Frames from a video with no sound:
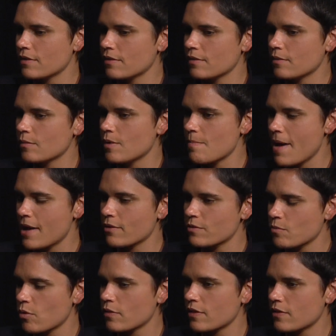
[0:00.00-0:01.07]
what matters
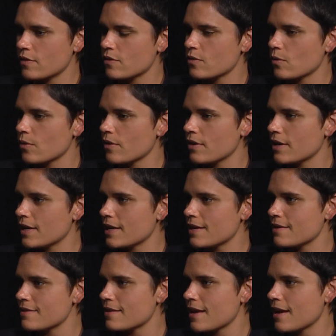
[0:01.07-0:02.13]
more than the story
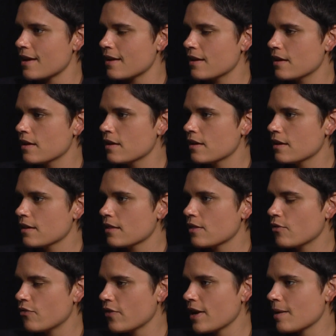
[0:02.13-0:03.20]
is that
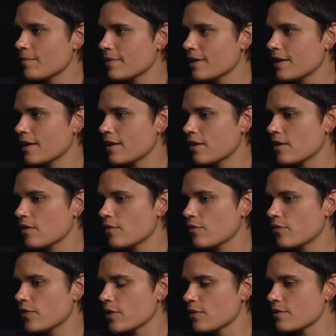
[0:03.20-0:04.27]
the family
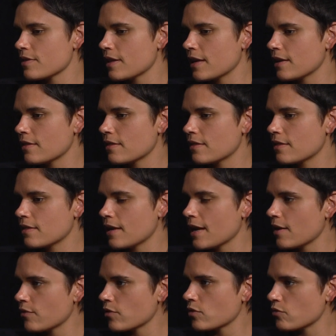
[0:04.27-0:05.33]
feels like they
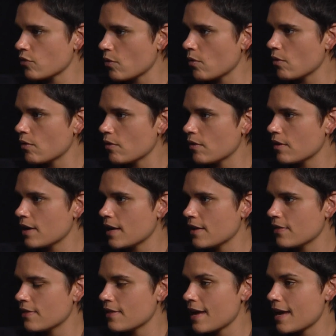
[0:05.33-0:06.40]
have control
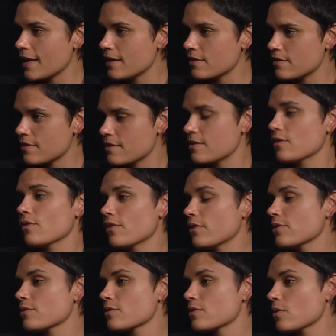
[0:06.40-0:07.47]
and that it's still
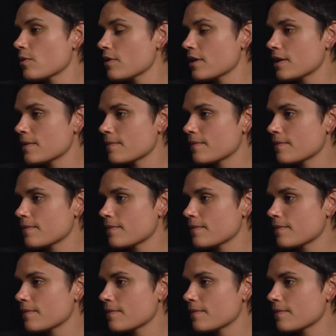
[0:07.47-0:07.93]
their story.